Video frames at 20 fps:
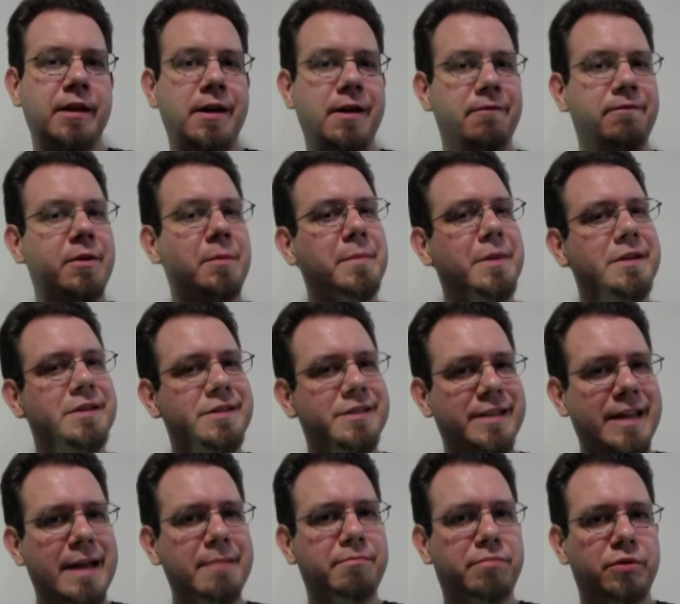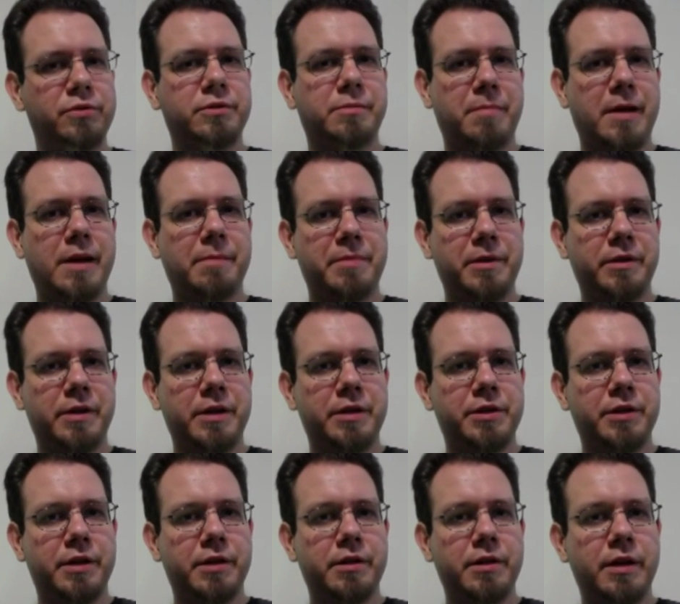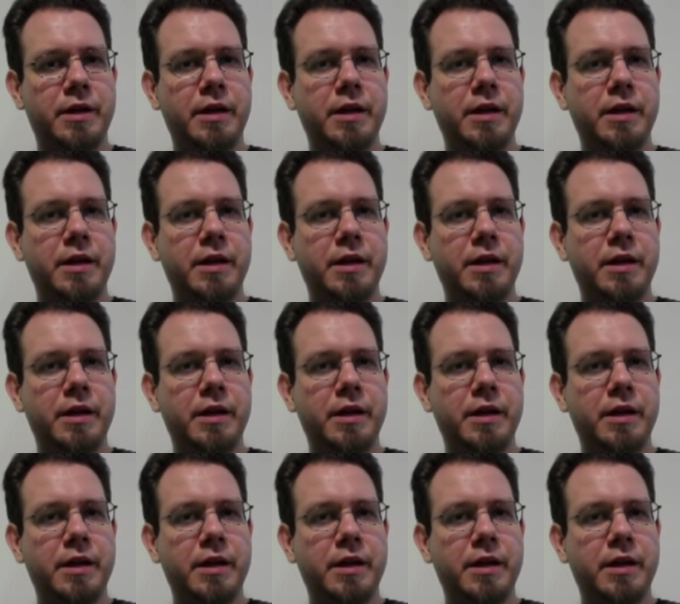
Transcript: from the sampled population,